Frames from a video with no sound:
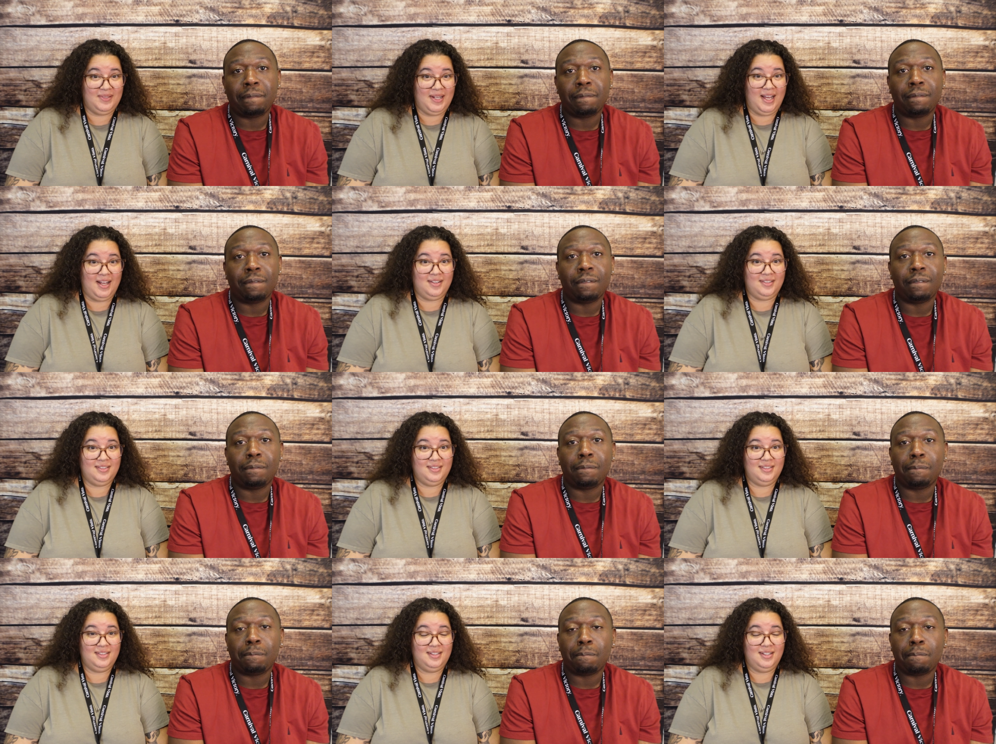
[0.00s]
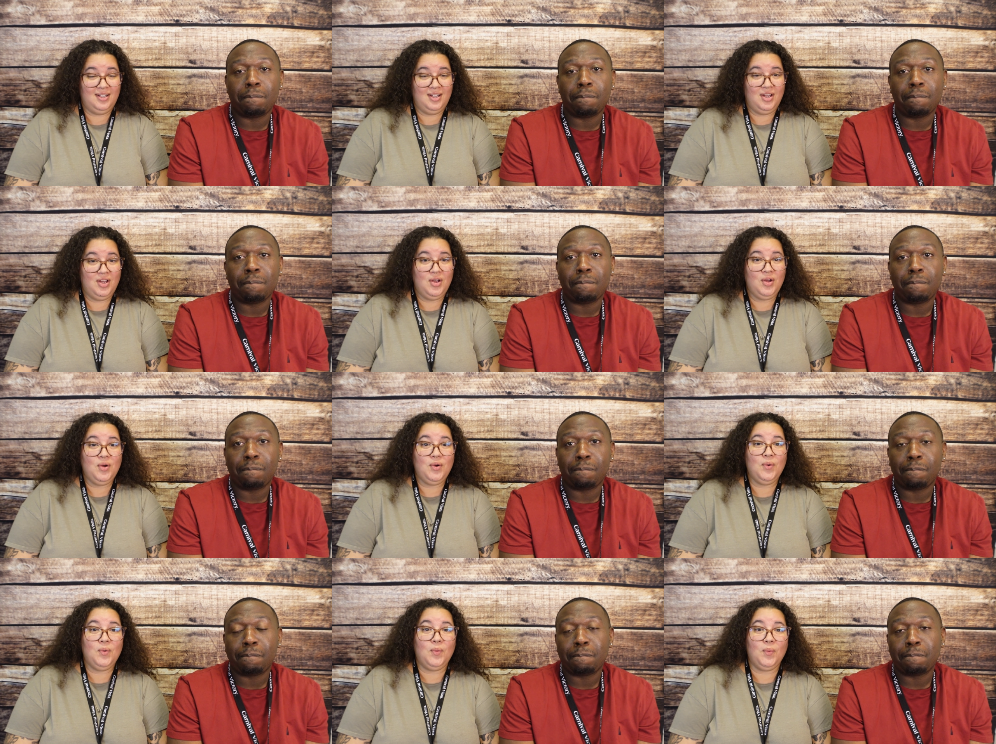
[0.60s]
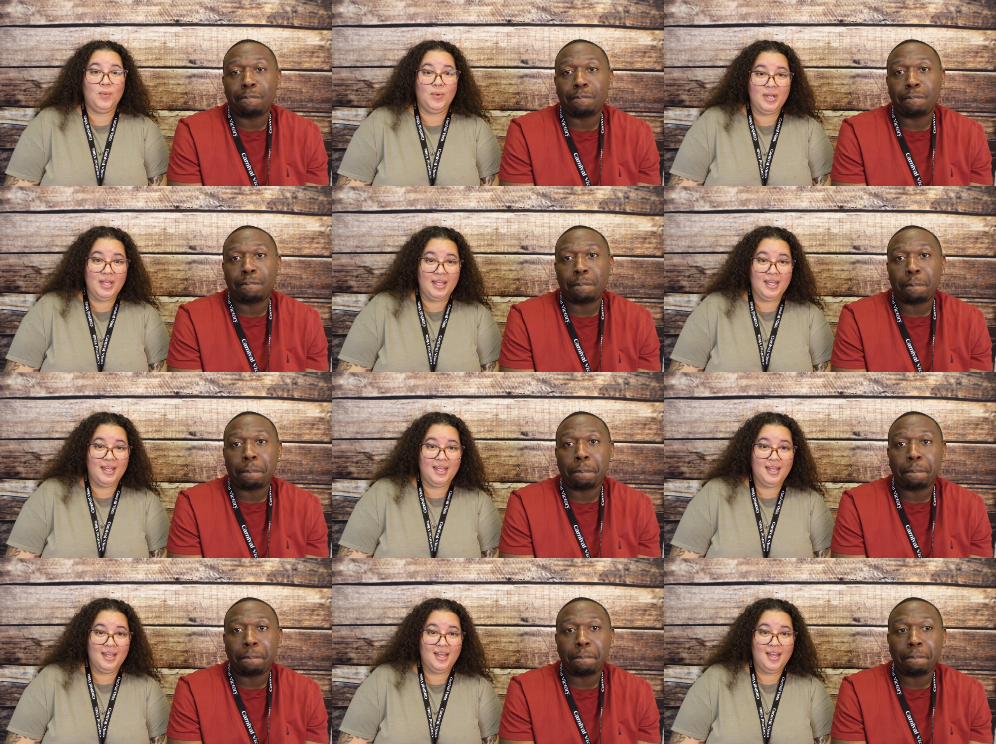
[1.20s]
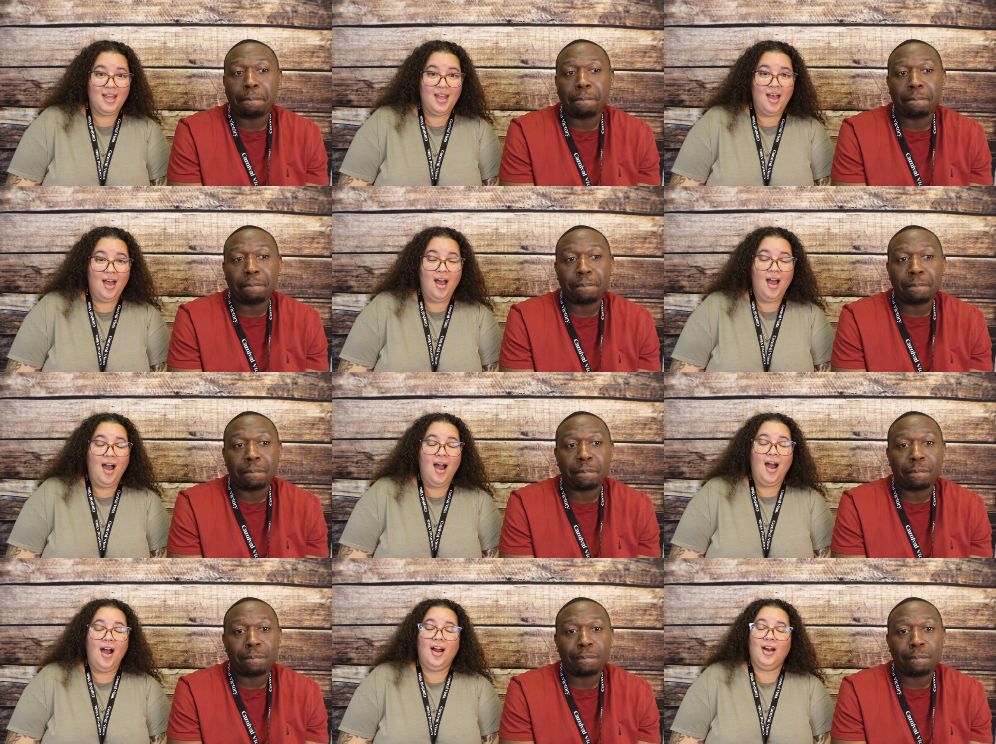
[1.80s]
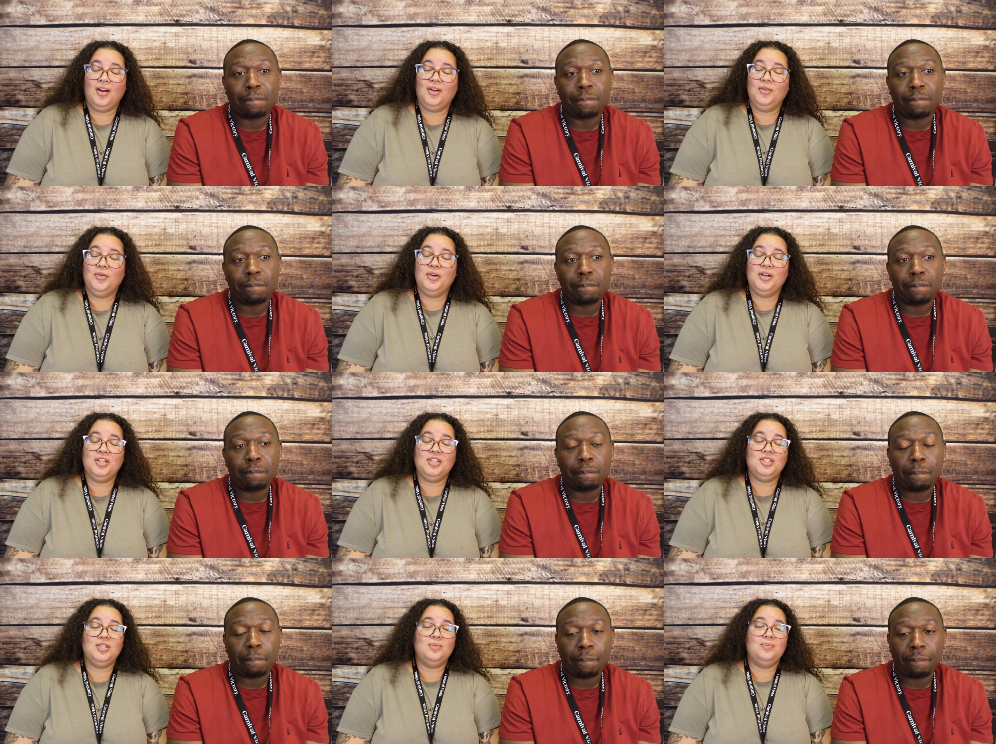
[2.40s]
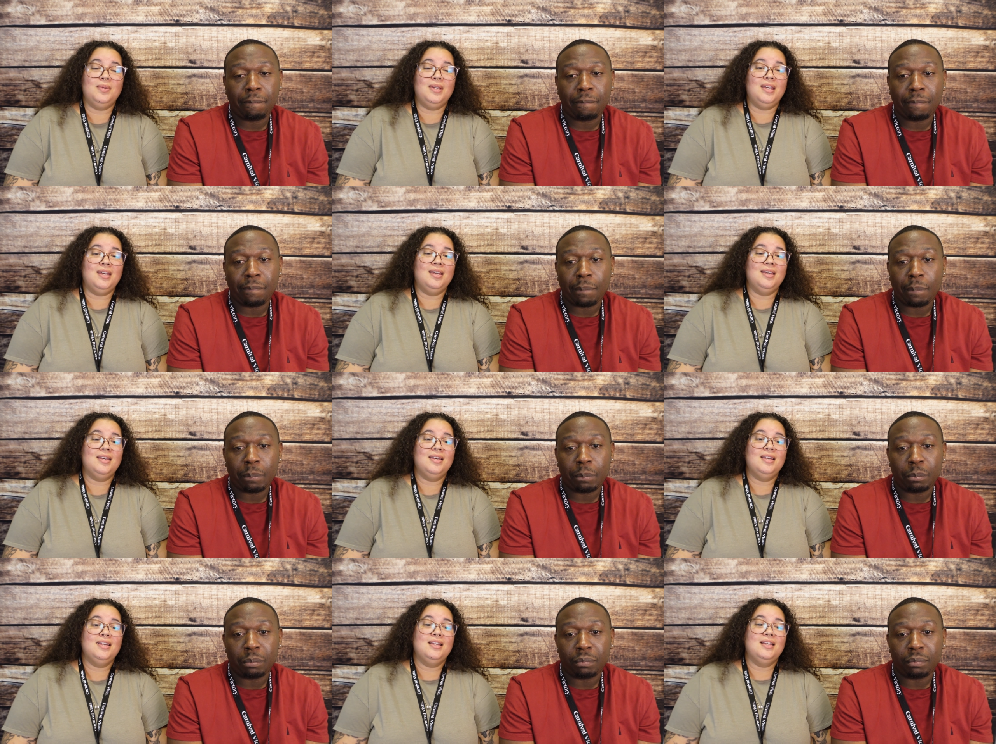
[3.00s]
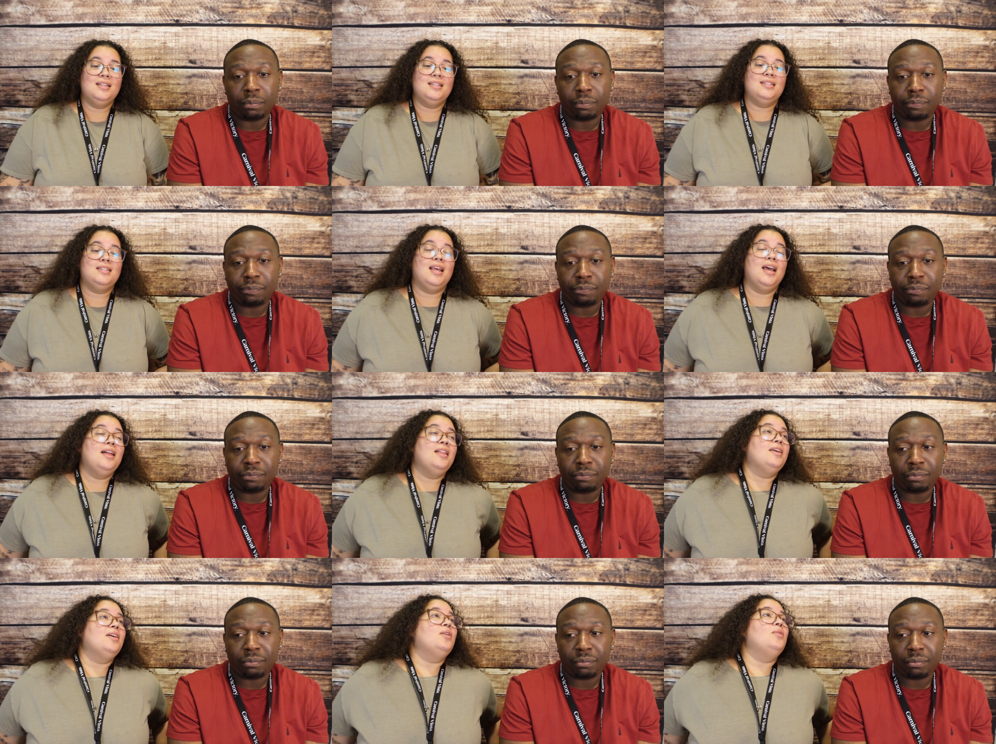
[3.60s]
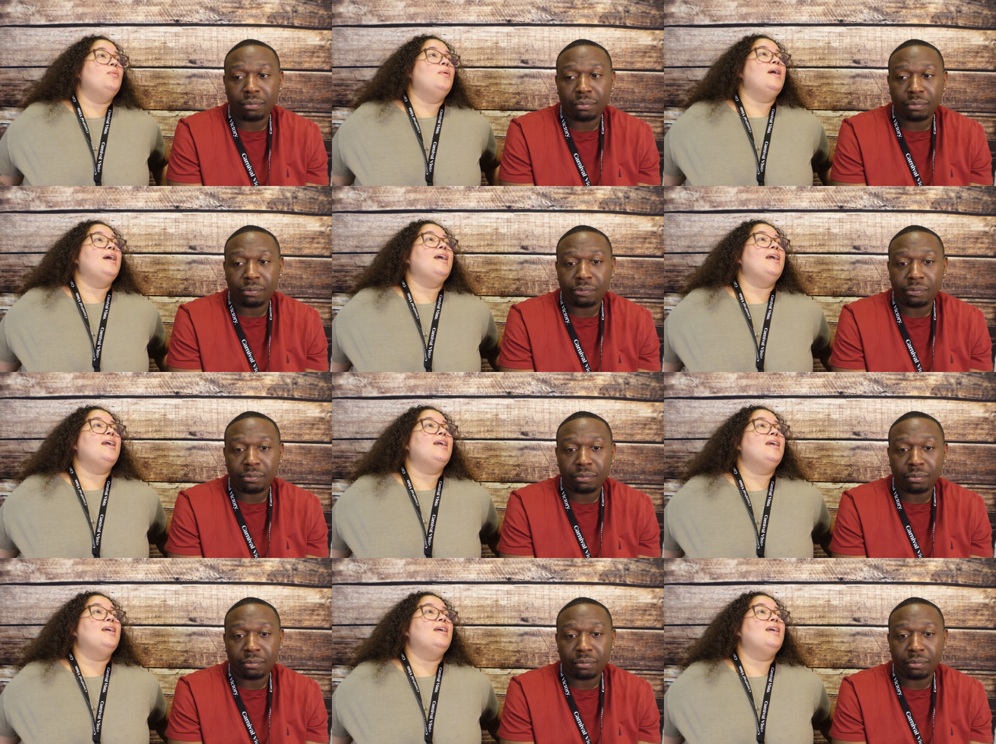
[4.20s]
Speaker 1: now, we are going to be sailing away.